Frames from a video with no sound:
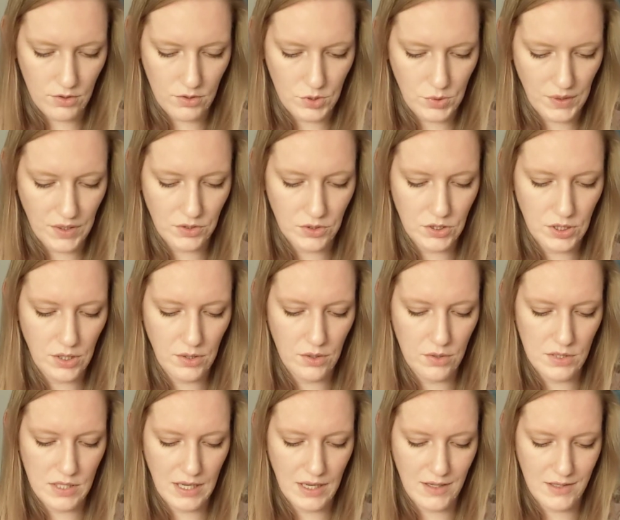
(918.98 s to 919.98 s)
Twinkle
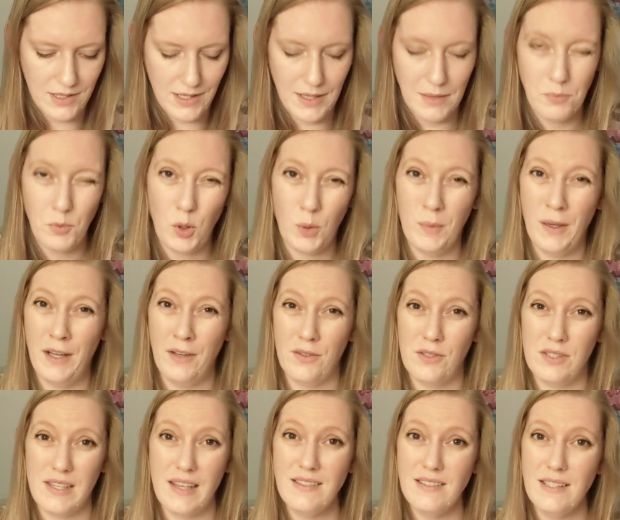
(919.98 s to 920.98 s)
Toes has a more
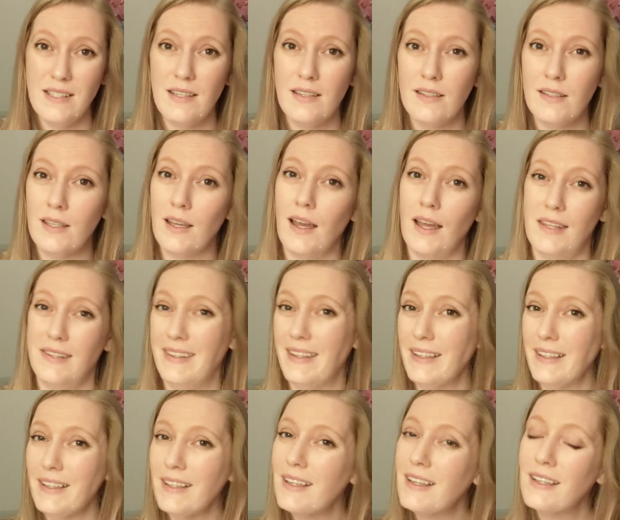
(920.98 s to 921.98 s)
mild scent, I
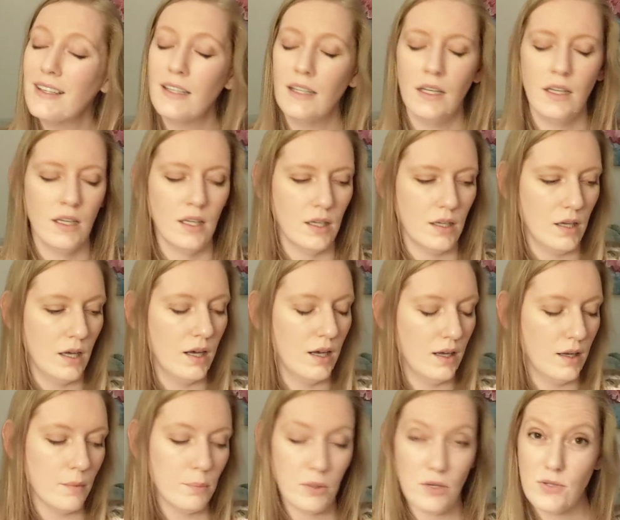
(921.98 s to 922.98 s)
think.
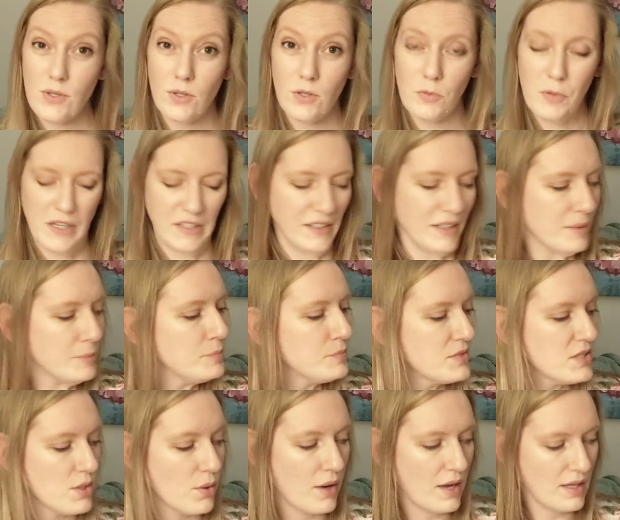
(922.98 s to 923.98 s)
Personal opinion.
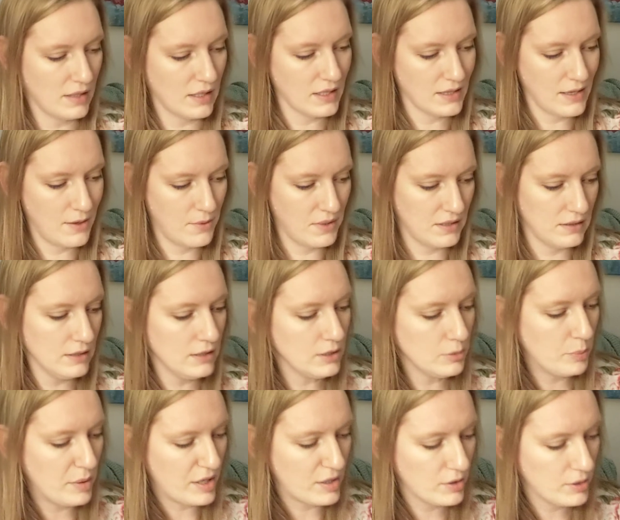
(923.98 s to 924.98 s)
So I like that one a
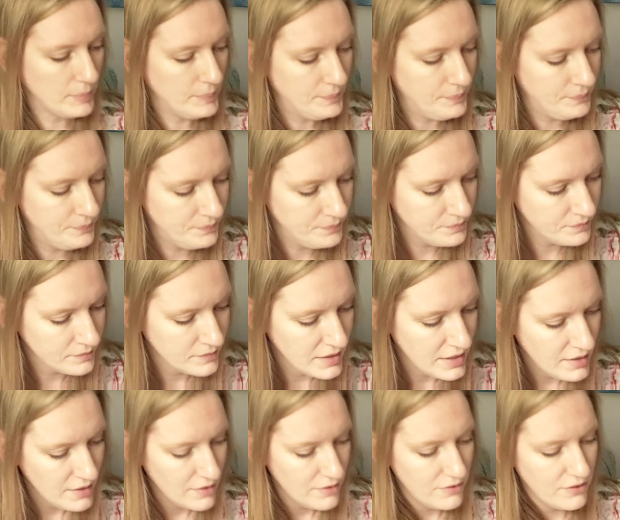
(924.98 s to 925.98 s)
little better.
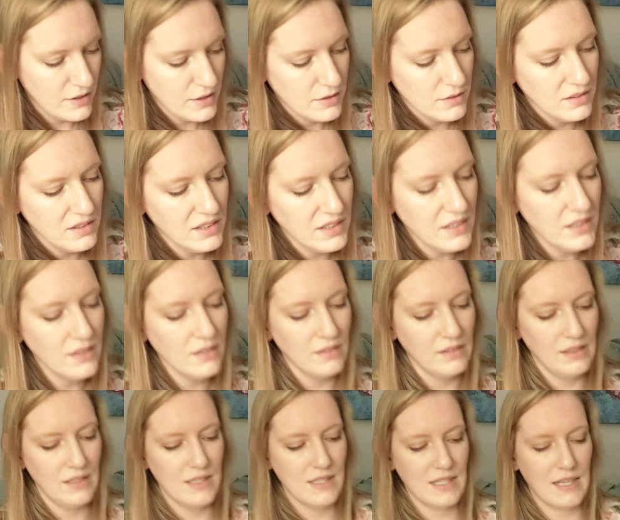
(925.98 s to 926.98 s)
Finally,
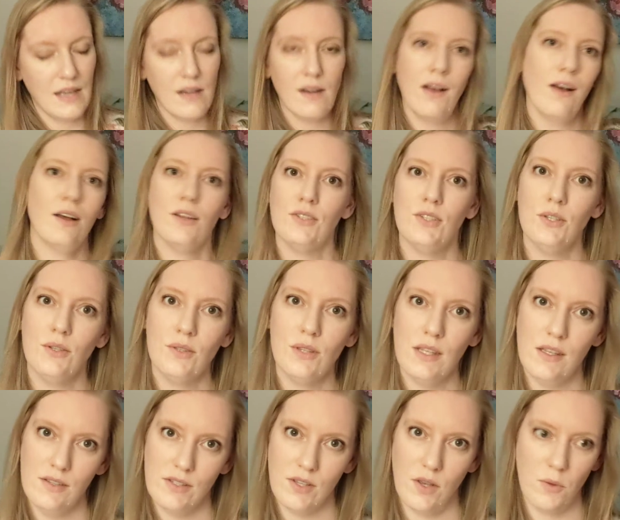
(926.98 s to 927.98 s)
let's get on to
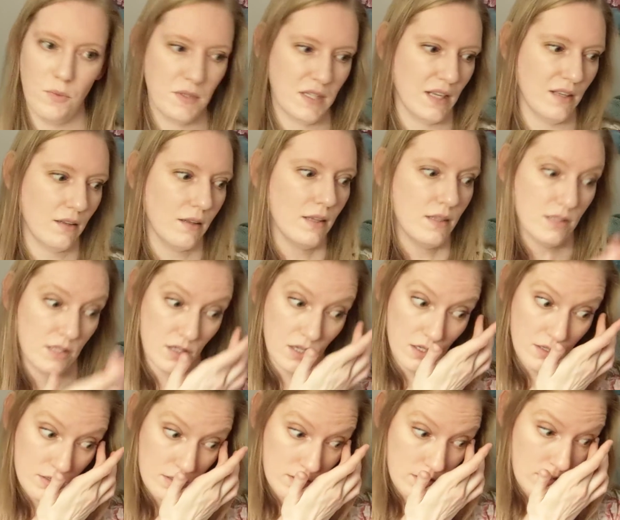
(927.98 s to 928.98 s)
the soaps and
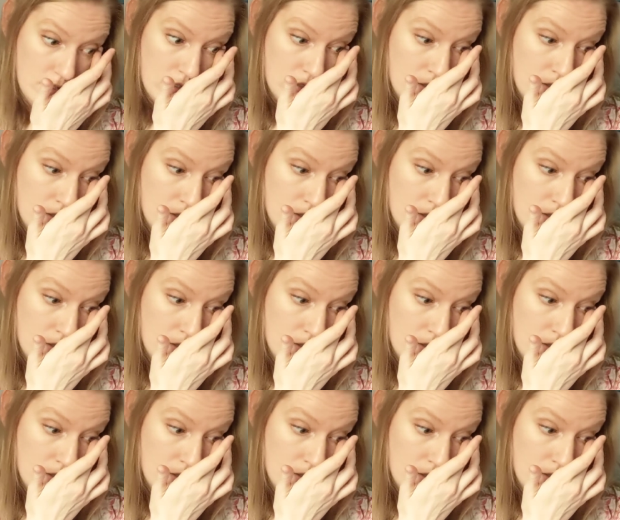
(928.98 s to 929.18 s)
cleansers.